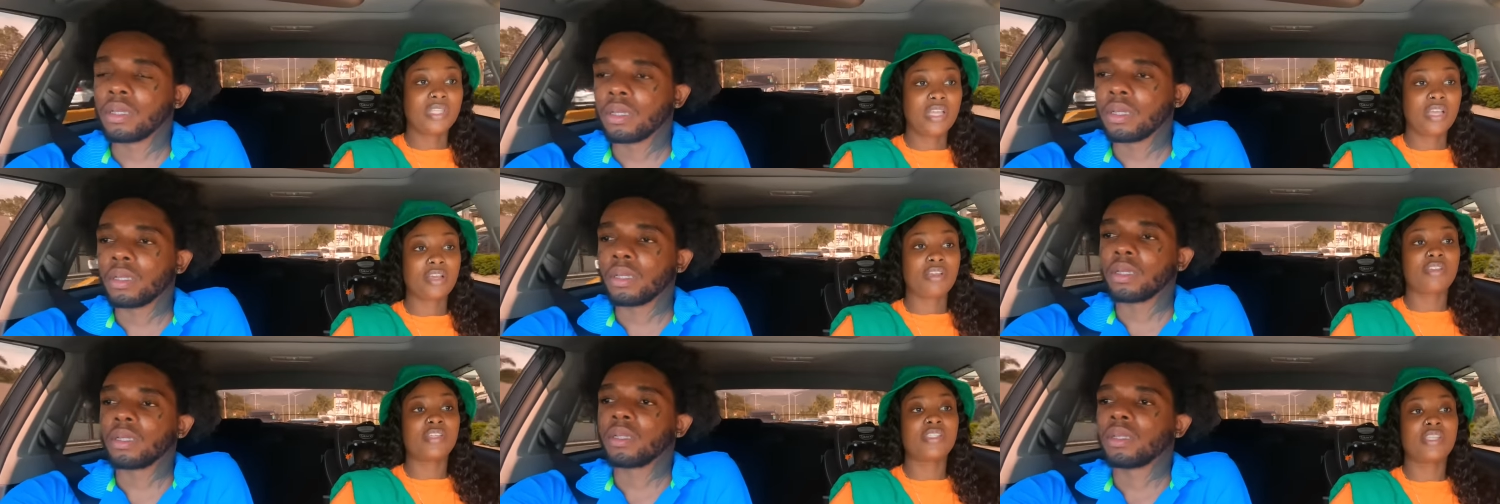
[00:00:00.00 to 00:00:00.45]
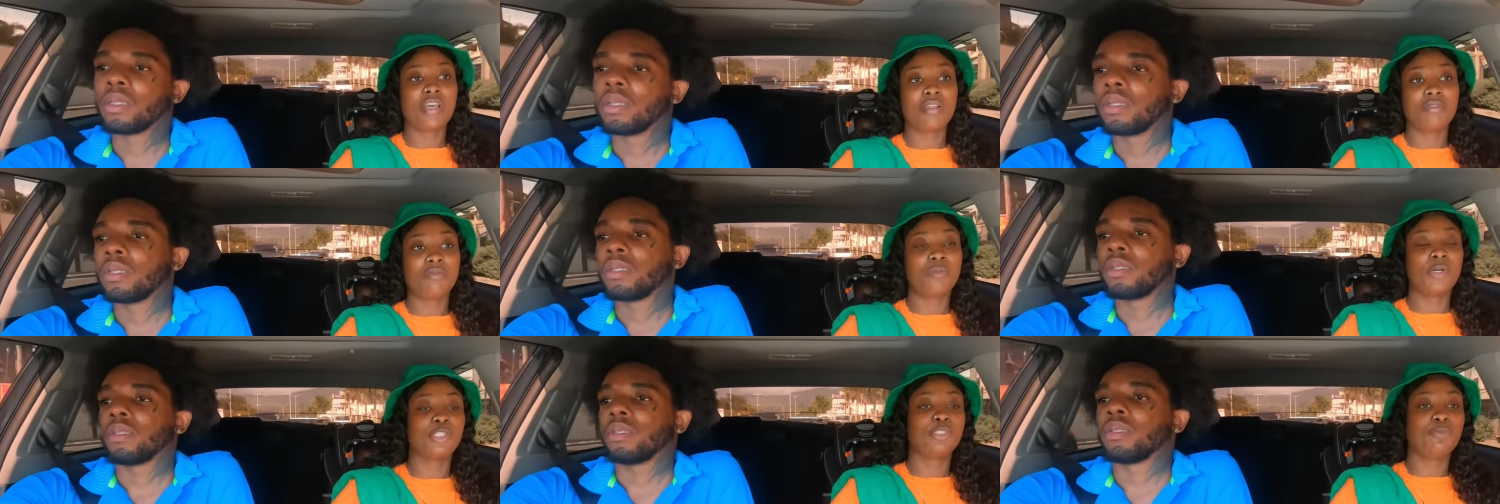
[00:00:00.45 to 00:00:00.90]
Speaker 1: tell
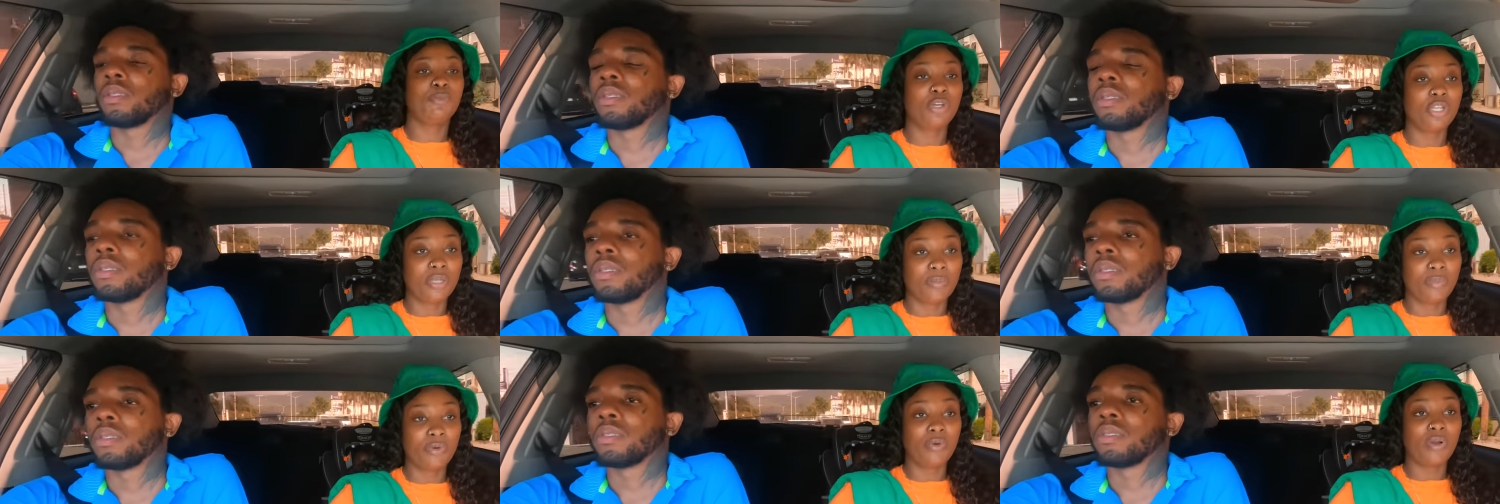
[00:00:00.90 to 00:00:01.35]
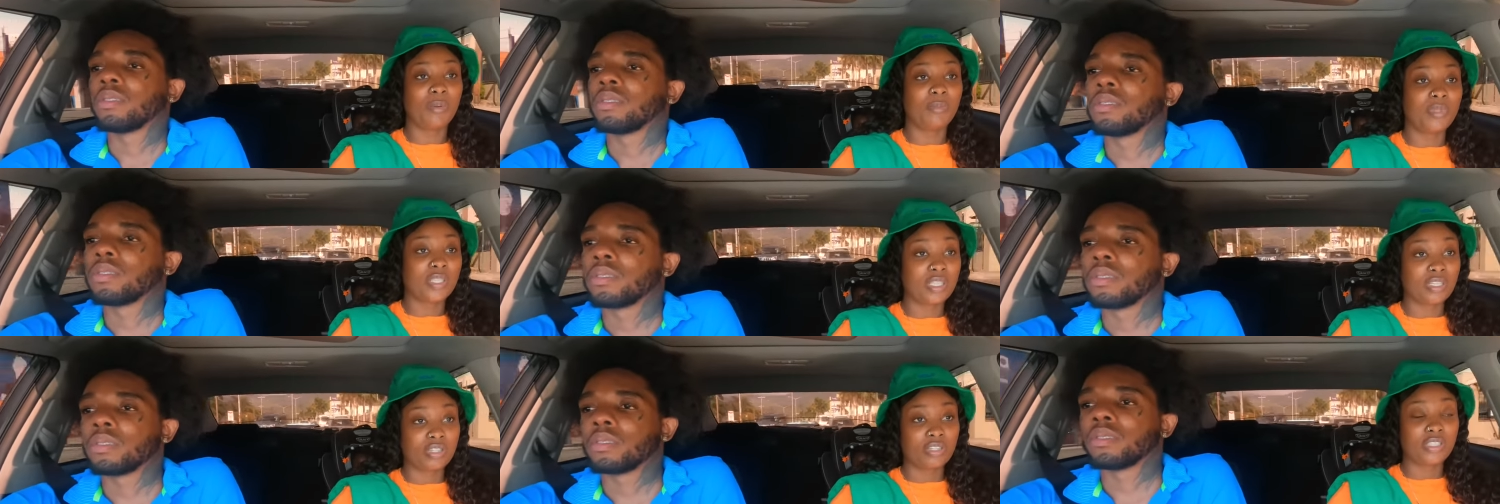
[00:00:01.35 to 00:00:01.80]
Christian how much money me
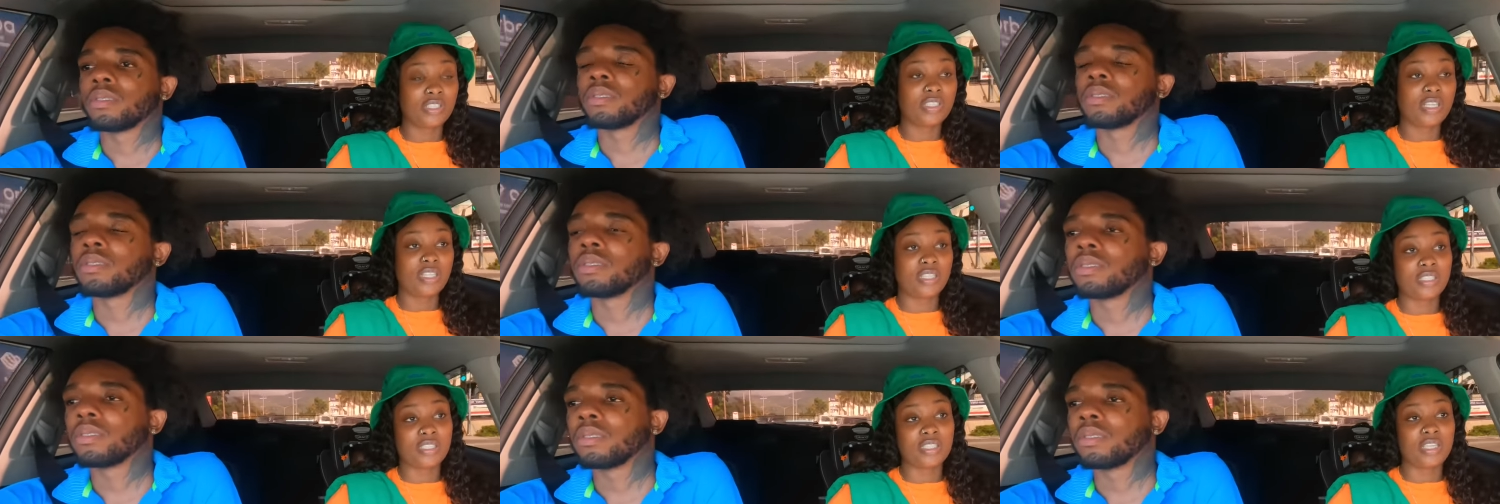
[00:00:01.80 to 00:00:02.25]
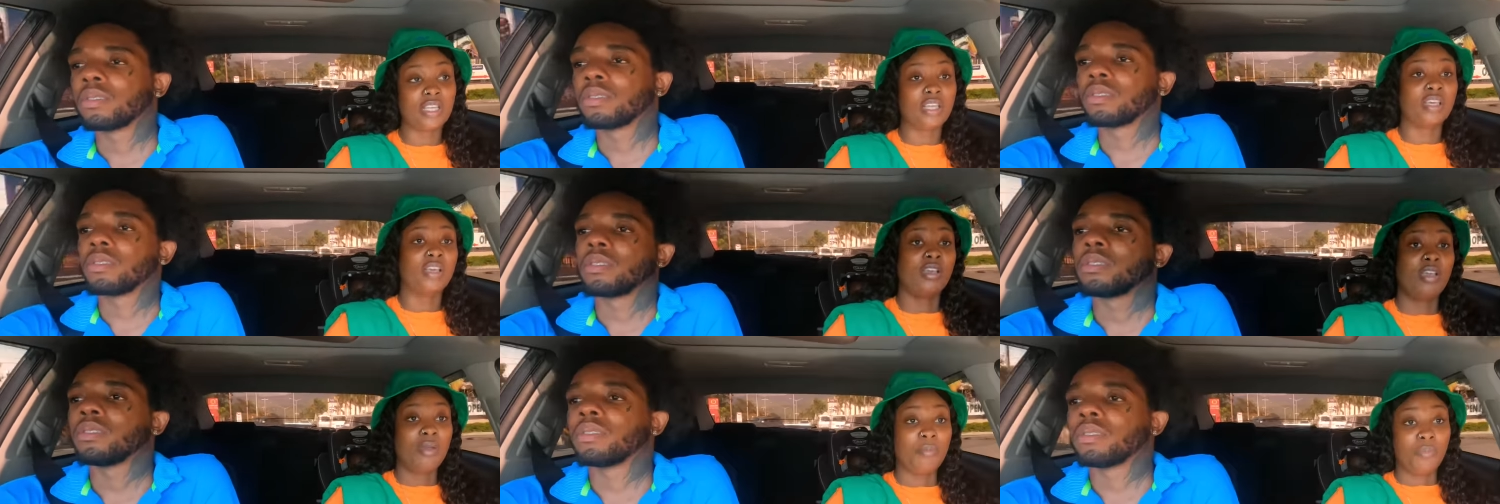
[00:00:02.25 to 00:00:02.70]
want. Me tell Christian
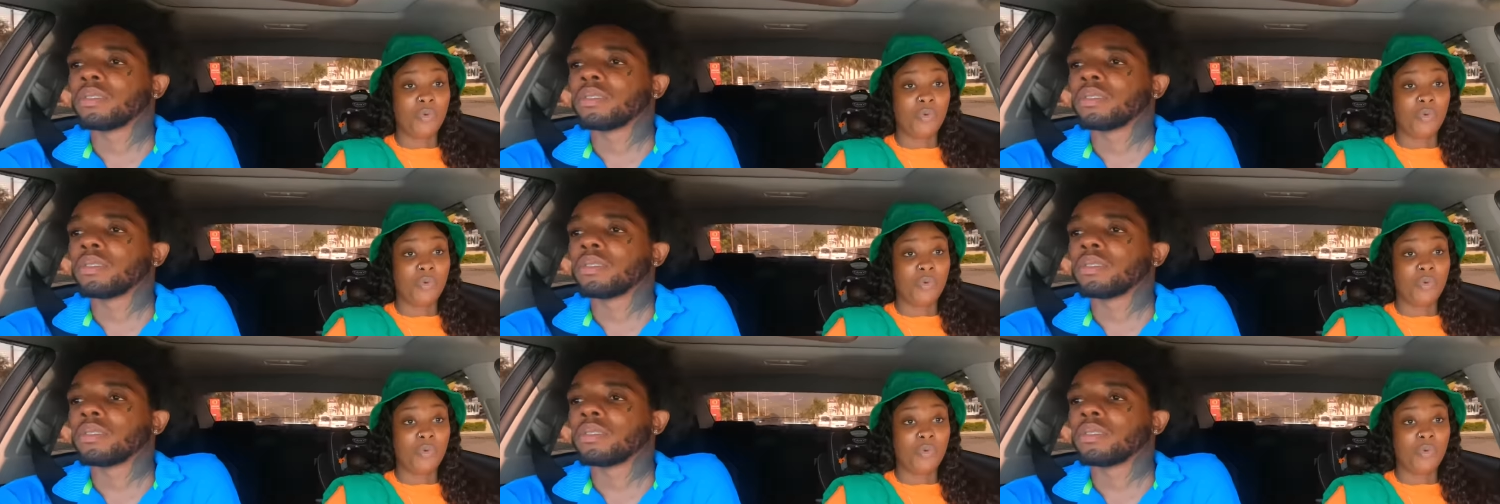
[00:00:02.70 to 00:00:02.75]
say, me